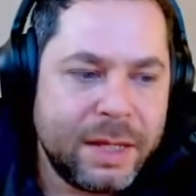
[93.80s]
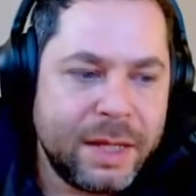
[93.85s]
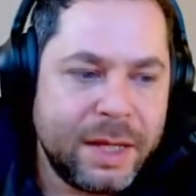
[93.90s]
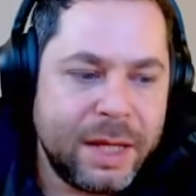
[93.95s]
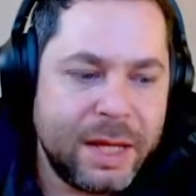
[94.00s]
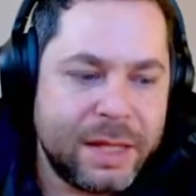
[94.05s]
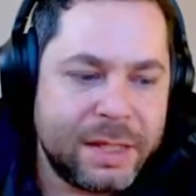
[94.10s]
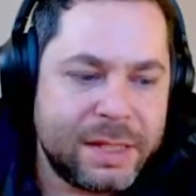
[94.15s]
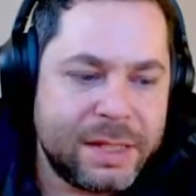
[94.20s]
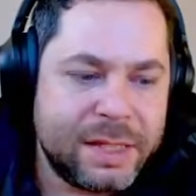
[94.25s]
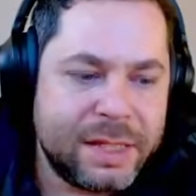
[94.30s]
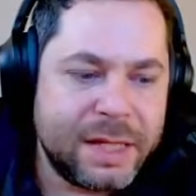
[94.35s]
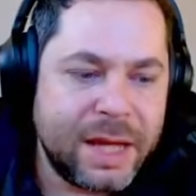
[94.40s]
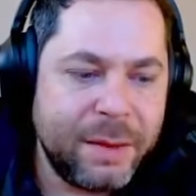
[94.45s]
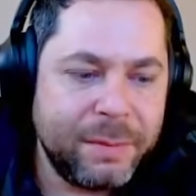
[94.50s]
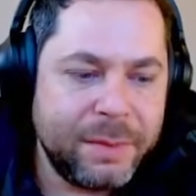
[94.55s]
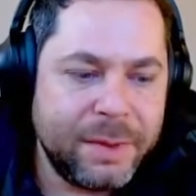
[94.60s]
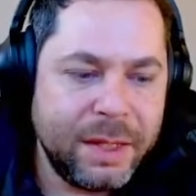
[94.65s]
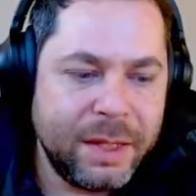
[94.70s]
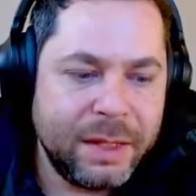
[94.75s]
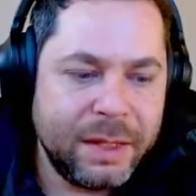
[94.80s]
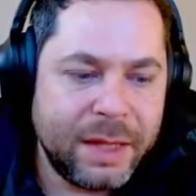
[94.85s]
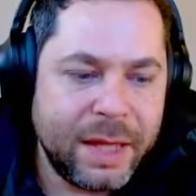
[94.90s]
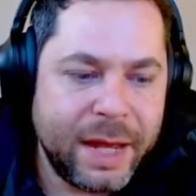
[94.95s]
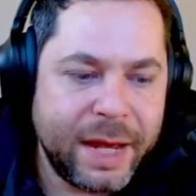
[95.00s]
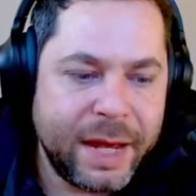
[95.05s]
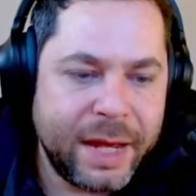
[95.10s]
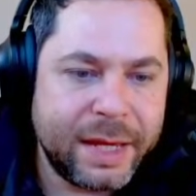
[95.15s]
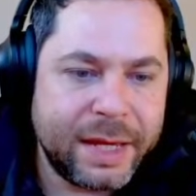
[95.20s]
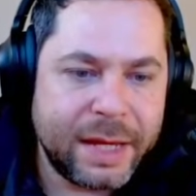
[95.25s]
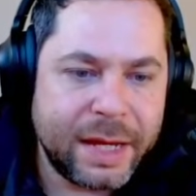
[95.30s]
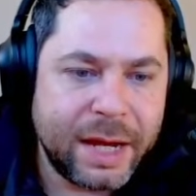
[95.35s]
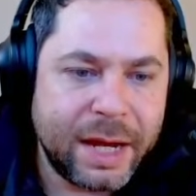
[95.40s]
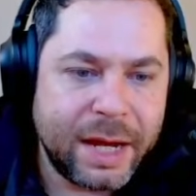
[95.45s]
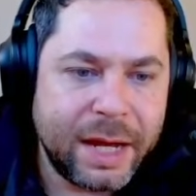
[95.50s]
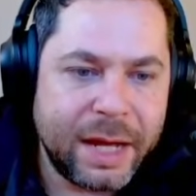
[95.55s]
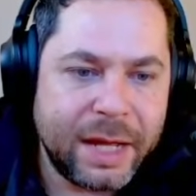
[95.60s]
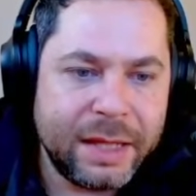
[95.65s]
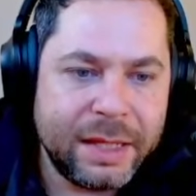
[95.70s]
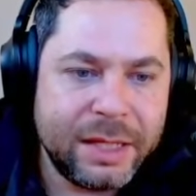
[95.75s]
it's something like
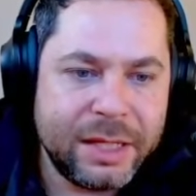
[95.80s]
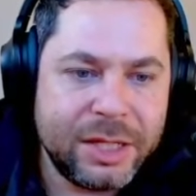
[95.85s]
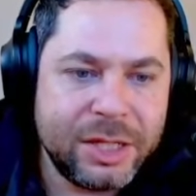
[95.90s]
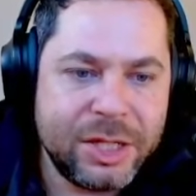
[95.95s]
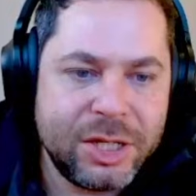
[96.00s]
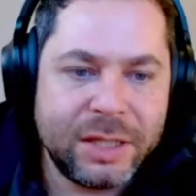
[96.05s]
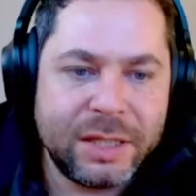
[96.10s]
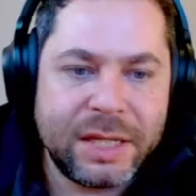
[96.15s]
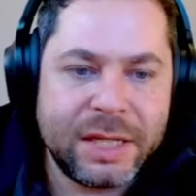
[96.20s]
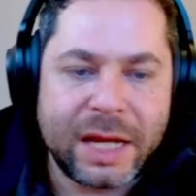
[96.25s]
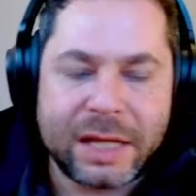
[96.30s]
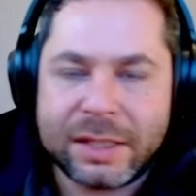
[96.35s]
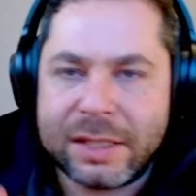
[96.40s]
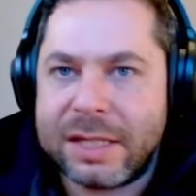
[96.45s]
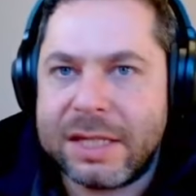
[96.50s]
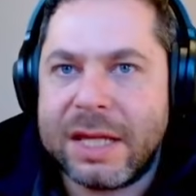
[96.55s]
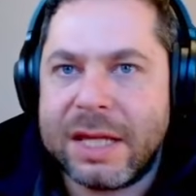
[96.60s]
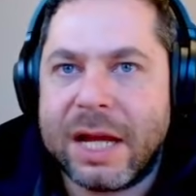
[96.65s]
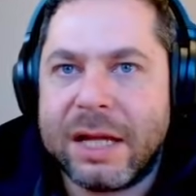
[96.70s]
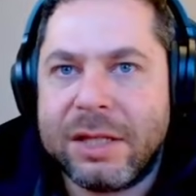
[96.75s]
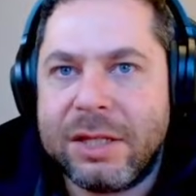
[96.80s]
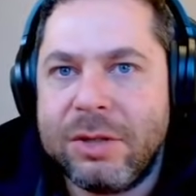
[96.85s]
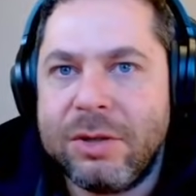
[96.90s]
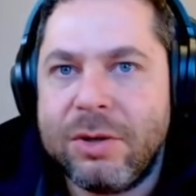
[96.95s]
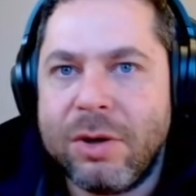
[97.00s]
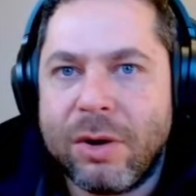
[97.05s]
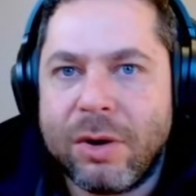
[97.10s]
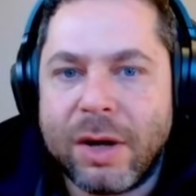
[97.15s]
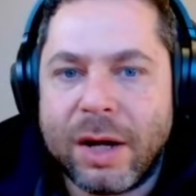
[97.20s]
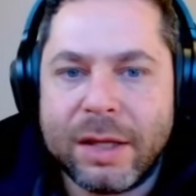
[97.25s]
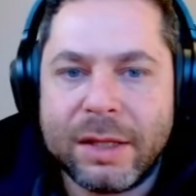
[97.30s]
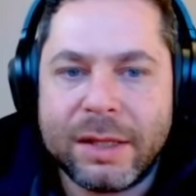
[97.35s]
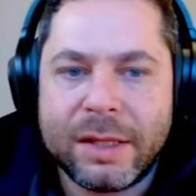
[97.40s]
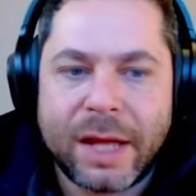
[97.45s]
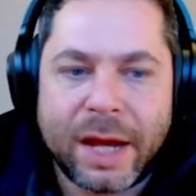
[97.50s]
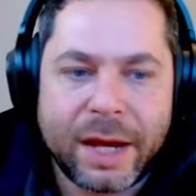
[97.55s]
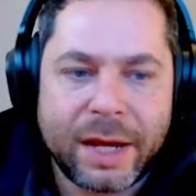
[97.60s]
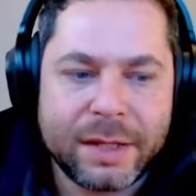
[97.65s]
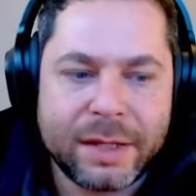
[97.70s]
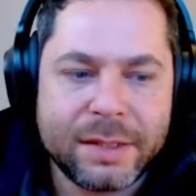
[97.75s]
a legion that is not in your
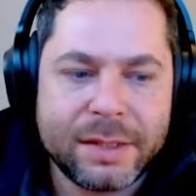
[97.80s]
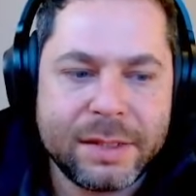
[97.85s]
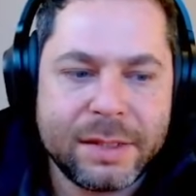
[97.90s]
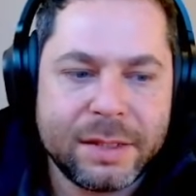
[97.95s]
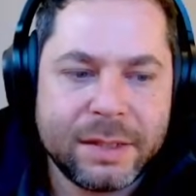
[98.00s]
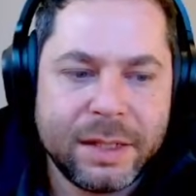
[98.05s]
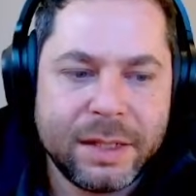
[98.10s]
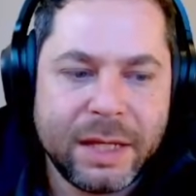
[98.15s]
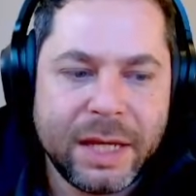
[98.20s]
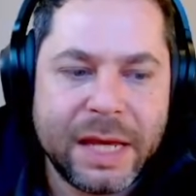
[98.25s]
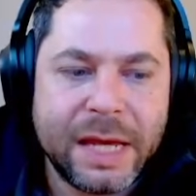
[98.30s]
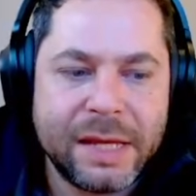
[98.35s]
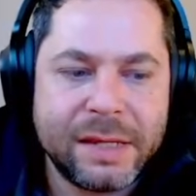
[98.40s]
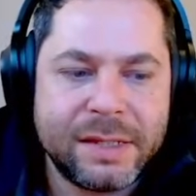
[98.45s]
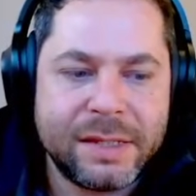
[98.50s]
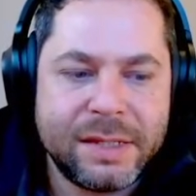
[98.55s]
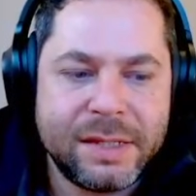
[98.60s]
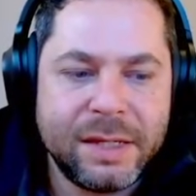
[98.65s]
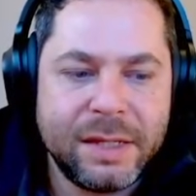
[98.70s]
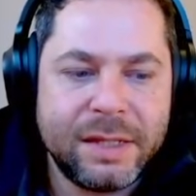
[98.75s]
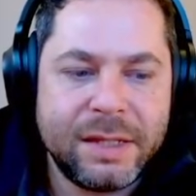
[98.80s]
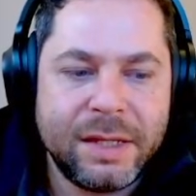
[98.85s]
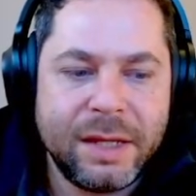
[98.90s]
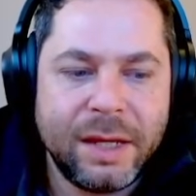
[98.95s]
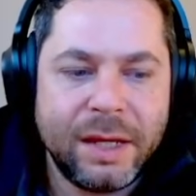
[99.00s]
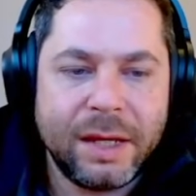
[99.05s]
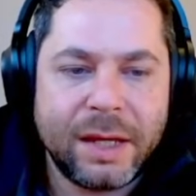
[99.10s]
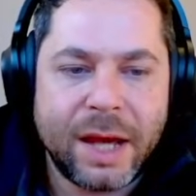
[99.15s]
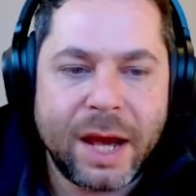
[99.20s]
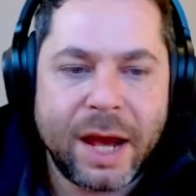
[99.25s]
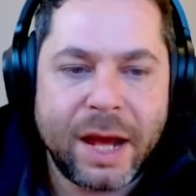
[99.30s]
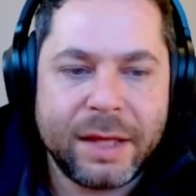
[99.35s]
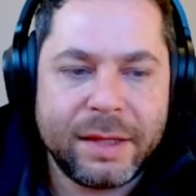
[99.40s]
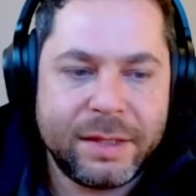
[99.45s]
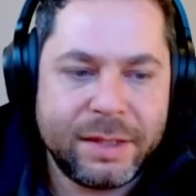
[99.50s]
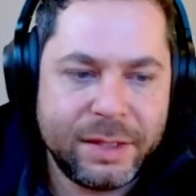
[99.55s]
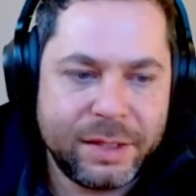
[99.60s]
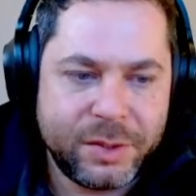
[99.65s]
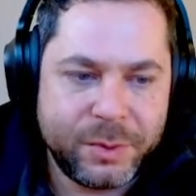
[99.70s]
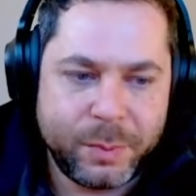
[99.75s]
alliance is sitting
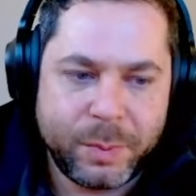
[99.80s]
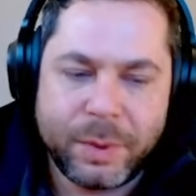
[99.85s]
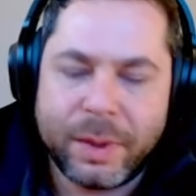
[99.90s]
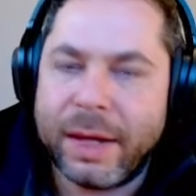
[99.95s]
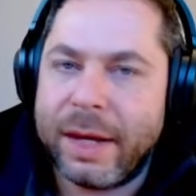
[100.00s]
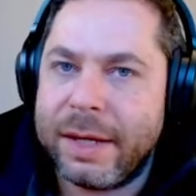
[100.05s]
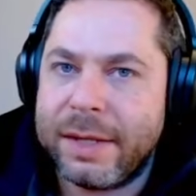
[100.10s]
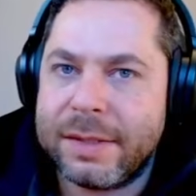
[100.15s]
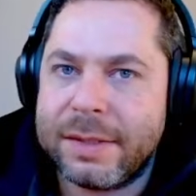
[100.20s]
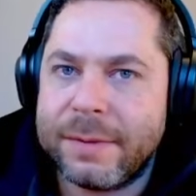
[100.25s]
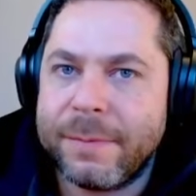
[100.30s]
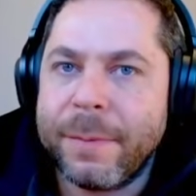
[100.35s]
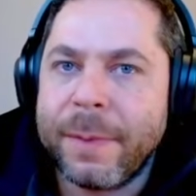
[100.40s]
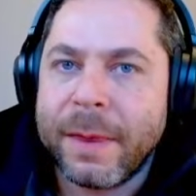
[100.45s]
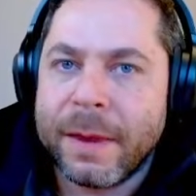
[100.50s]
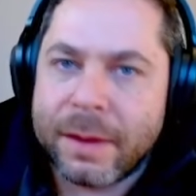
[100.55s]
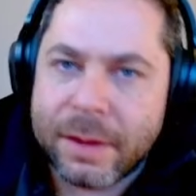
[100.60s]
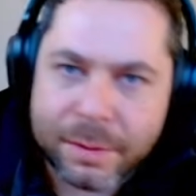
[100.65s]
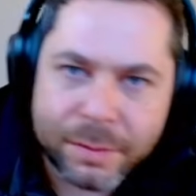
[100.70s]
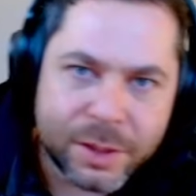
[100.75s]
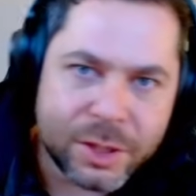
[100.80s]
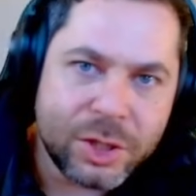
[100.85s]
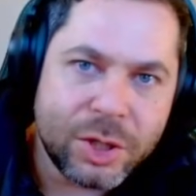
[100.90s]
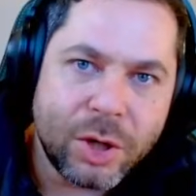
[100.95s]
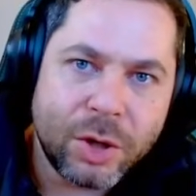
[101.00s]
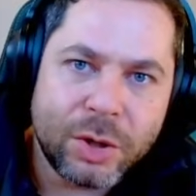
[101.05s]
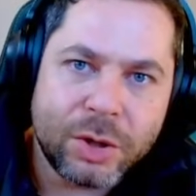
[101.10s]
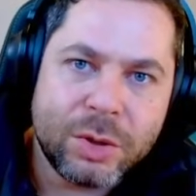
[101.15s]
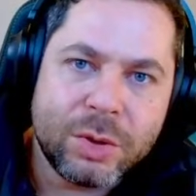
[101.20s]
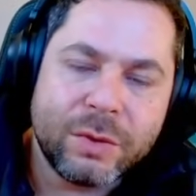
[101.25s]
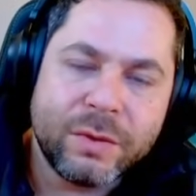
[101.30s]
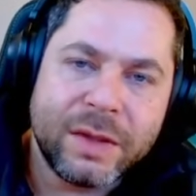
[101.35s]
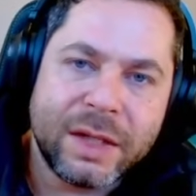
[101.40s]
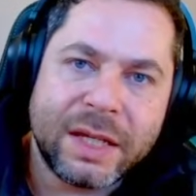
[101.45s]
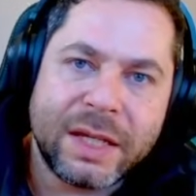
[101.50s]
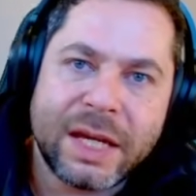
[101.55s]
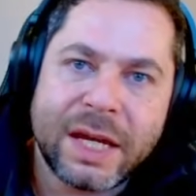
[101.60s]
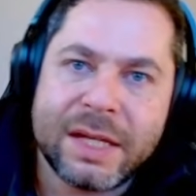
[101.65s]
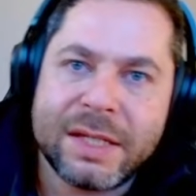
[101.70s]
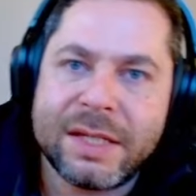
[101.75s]
at this place. The majority of the
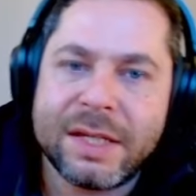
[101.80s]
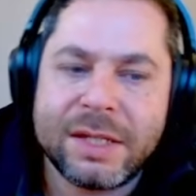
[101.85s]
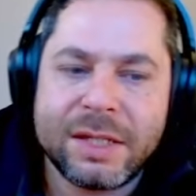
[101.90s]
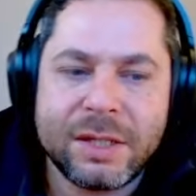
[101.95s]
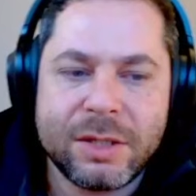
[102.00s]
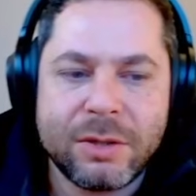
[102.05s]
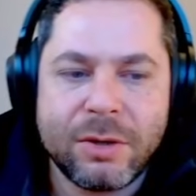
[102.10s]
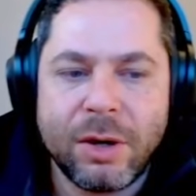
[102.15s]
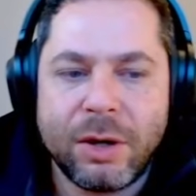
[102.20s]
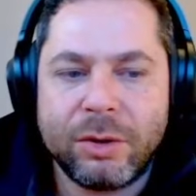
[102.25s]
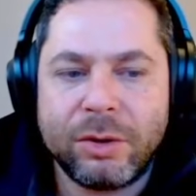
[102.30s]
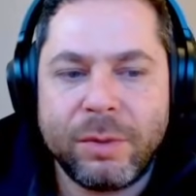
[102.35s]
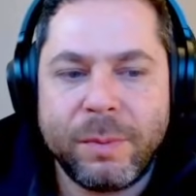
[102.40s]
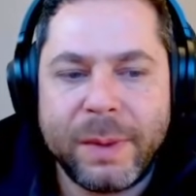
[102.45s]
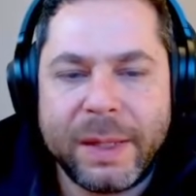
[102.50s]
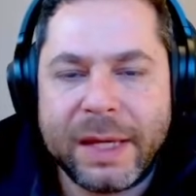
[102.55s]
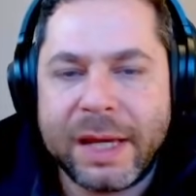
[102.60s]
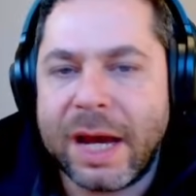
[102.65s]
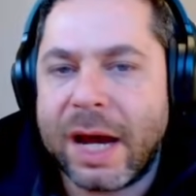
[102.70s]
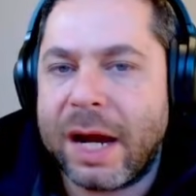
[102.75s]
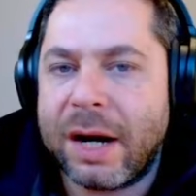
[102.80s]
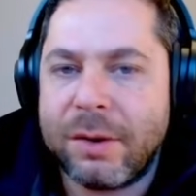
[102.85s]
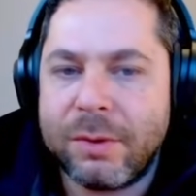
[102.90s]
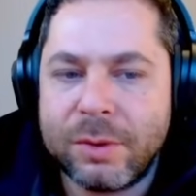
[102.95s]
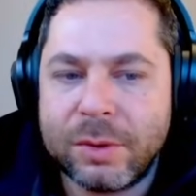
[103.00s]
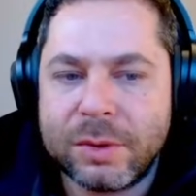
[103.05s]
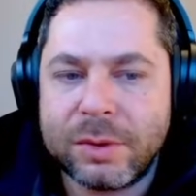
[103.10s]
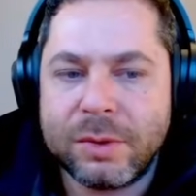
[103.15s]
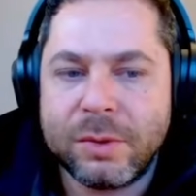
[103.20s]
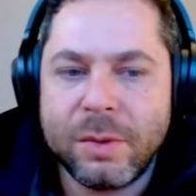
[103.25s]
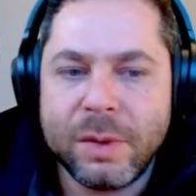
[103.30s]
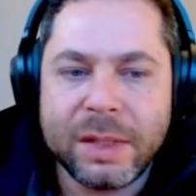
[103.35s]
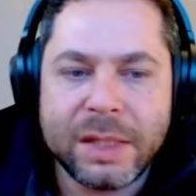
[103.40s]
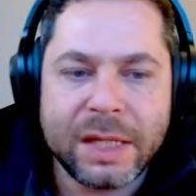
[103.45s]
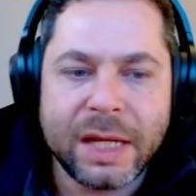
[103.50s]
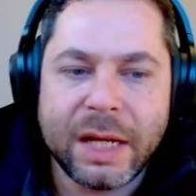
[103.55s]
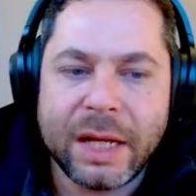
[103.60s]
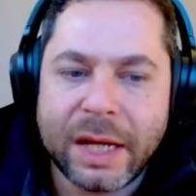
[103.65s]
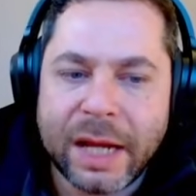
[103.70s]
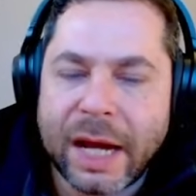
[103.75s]
cases is going to be Garwood with
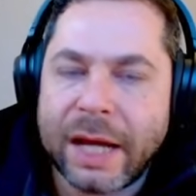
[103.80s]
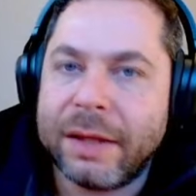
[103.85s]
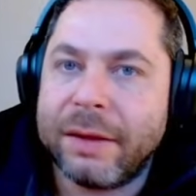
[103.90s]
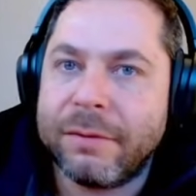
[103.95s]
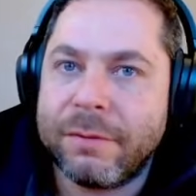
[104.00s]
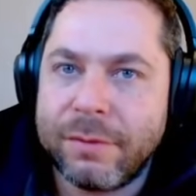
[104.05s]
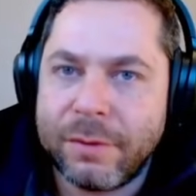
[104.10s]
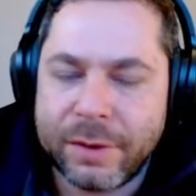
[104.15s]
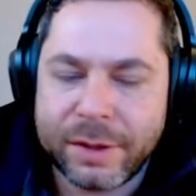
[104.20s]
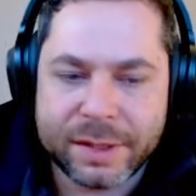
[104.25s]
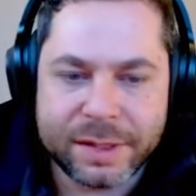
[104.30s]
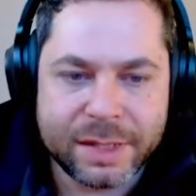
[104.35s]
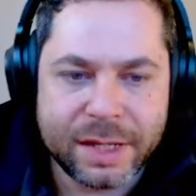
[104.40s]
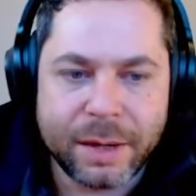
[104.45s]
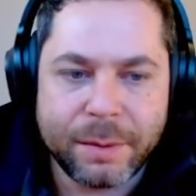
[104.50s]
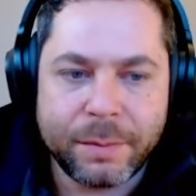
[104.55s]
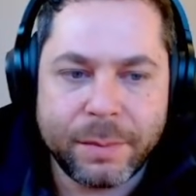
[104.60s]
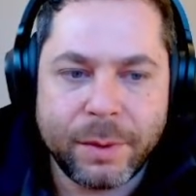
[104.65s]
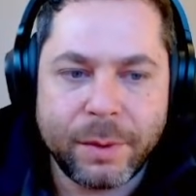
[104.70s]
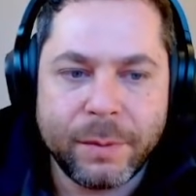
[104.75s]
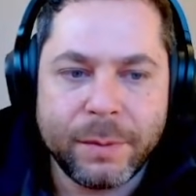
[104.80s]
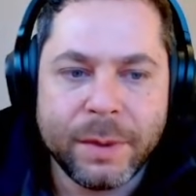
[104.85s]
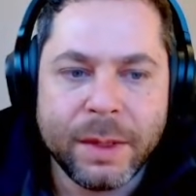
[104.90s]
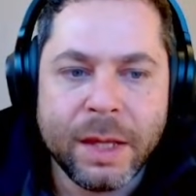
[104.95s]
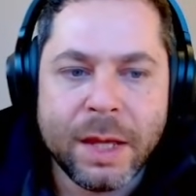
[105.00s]
Eliana, for example.